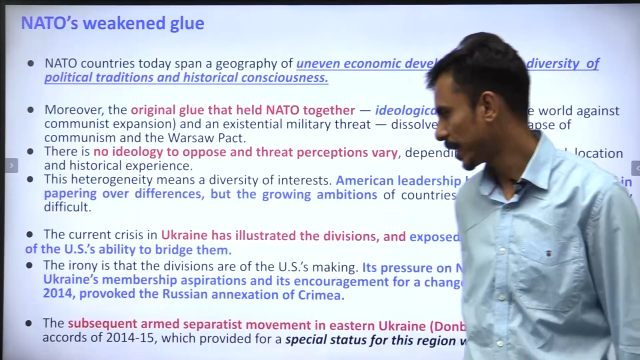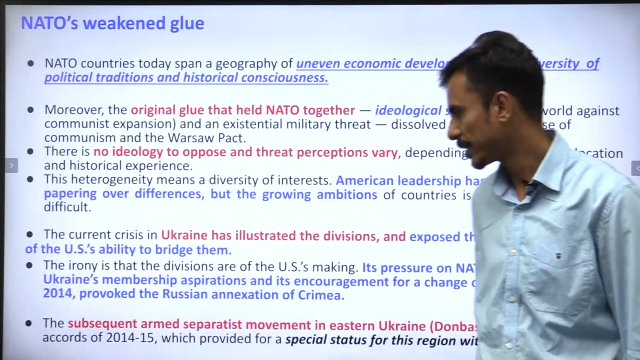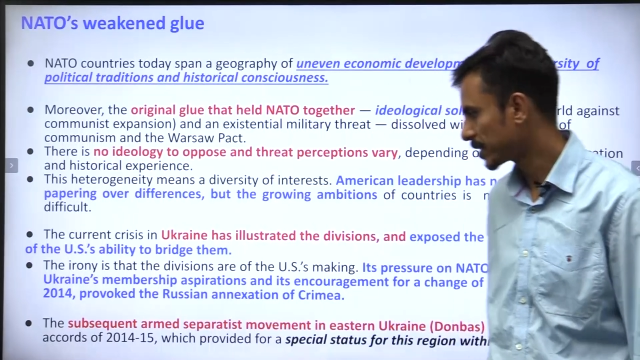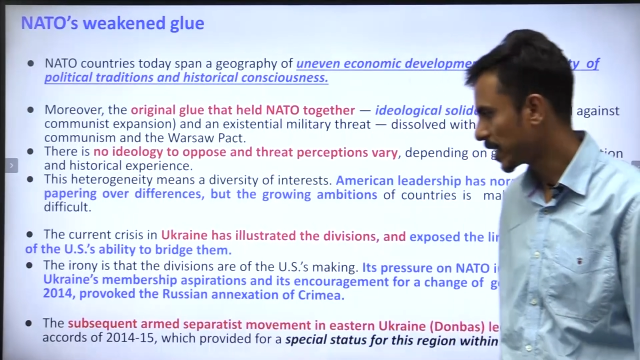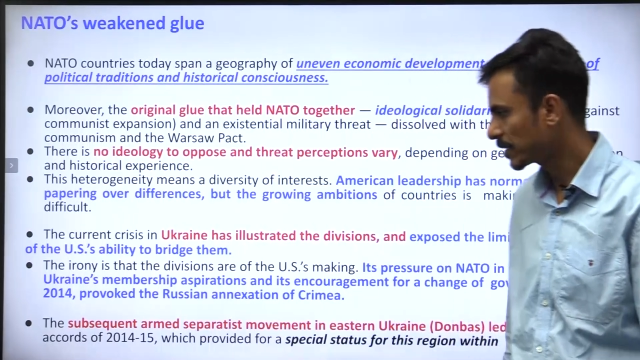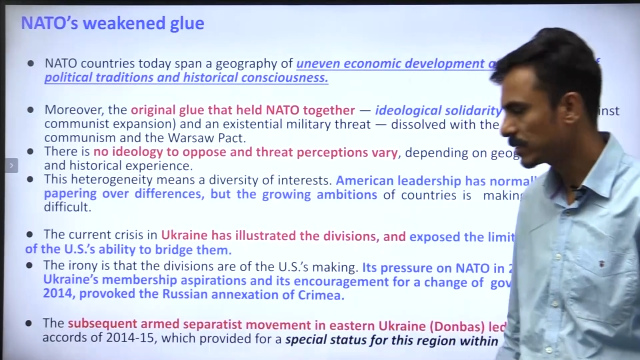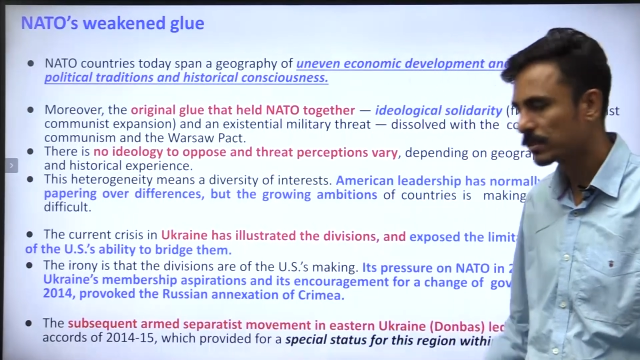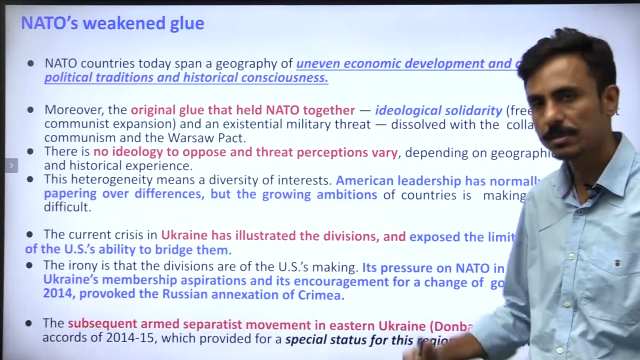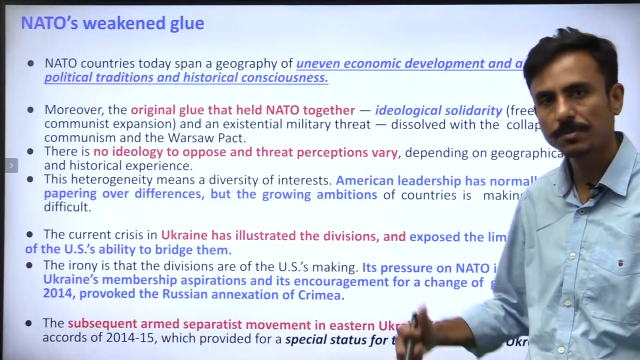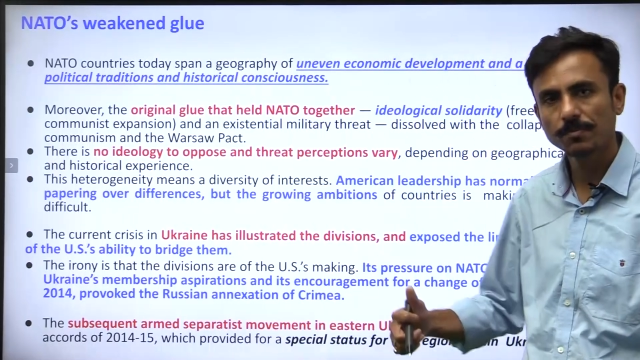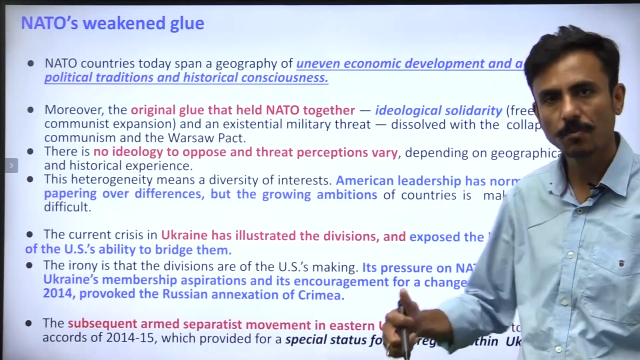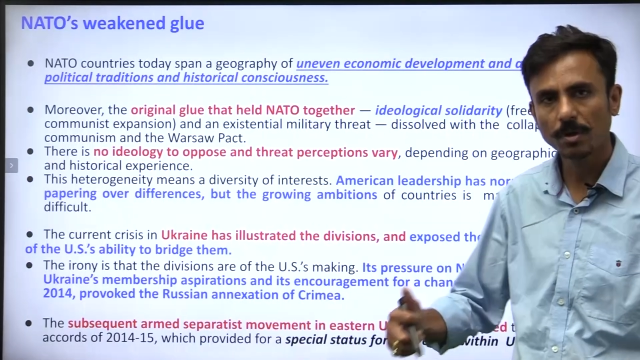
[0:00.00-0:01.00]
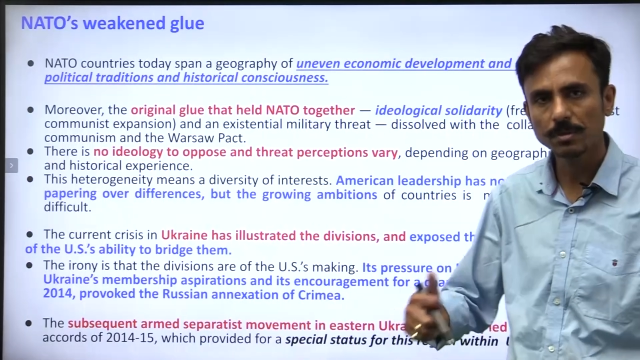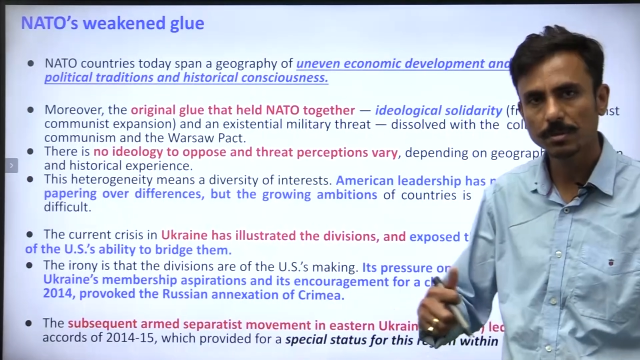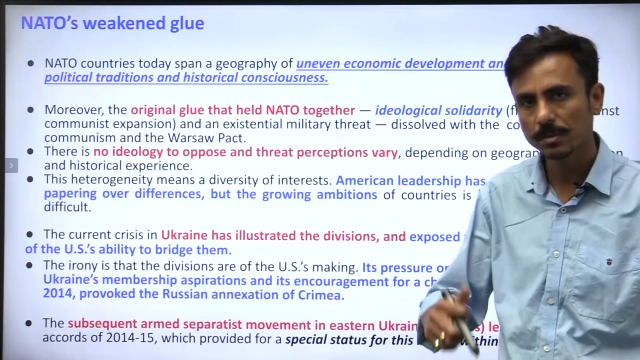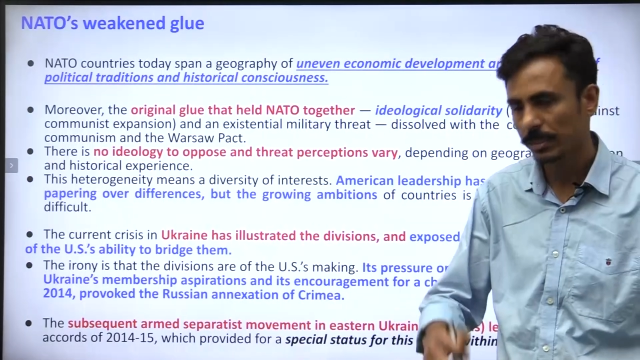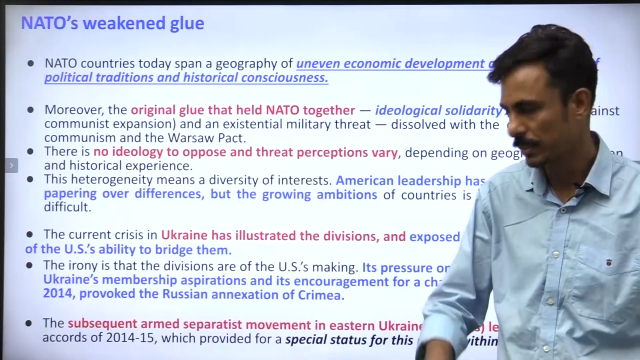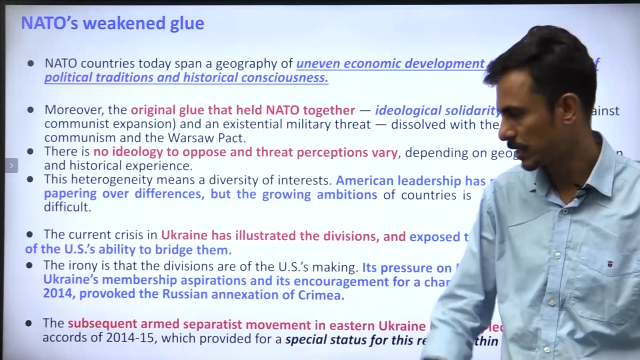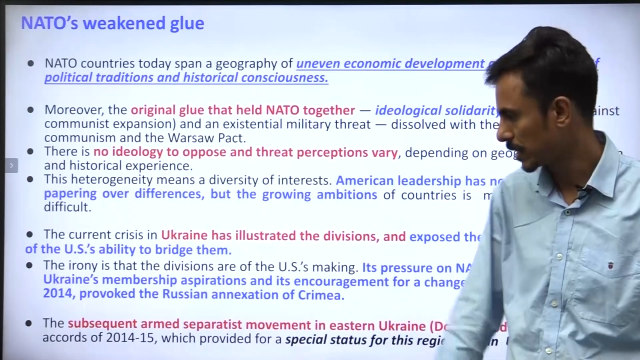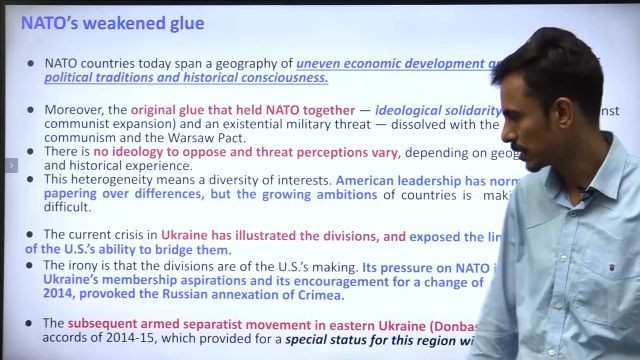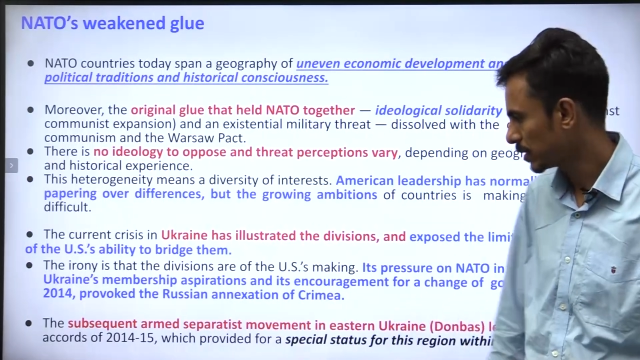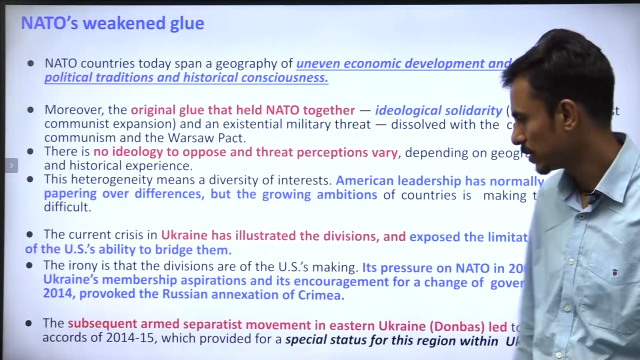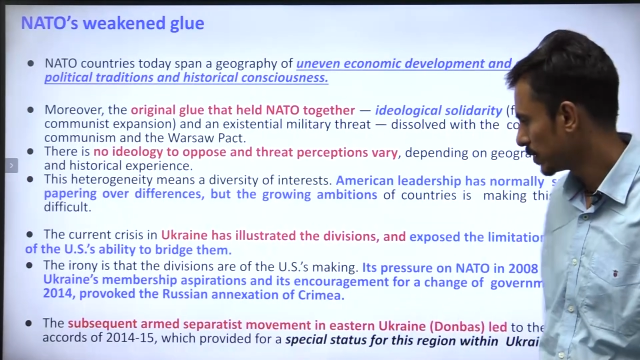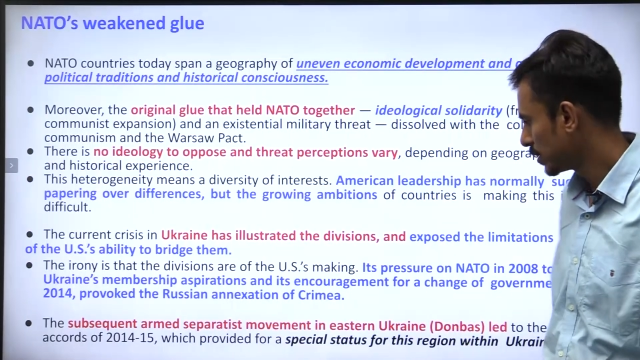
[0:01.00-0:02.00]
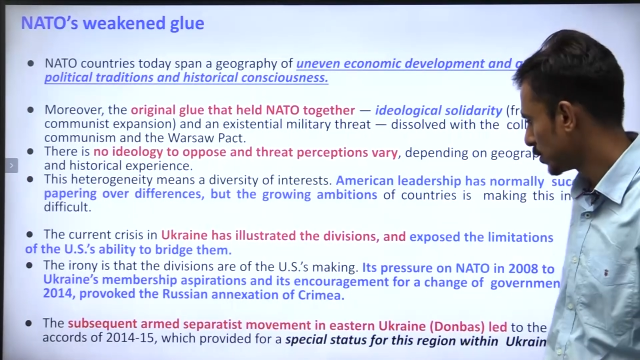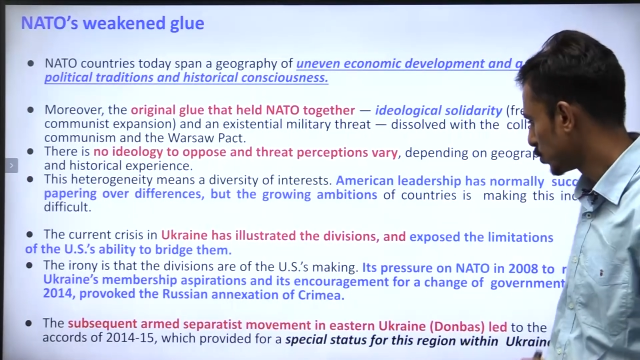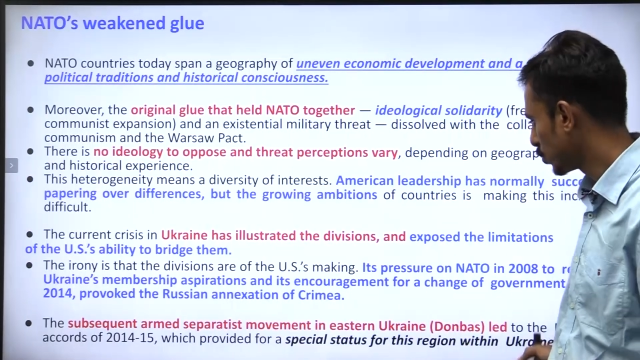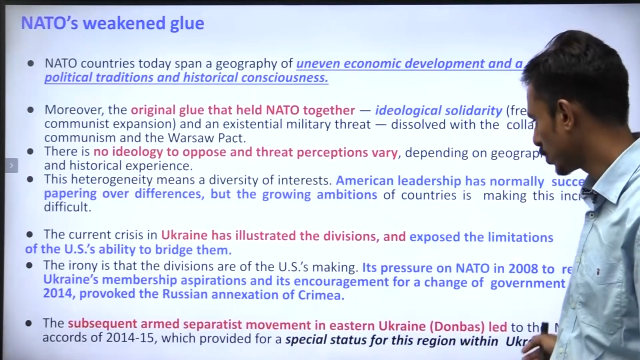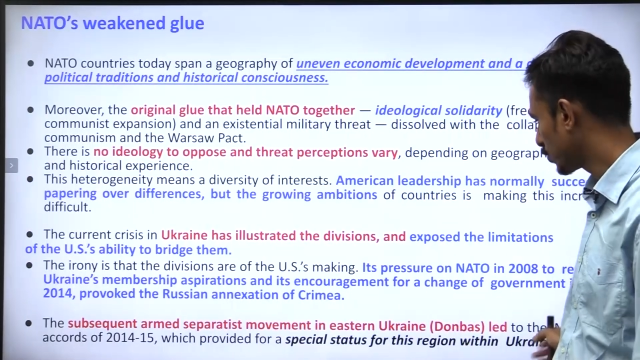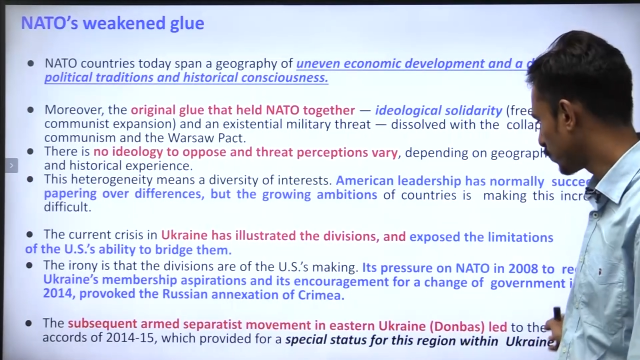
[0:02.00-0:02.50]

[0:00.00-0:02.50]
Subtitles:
And that is what Russia do not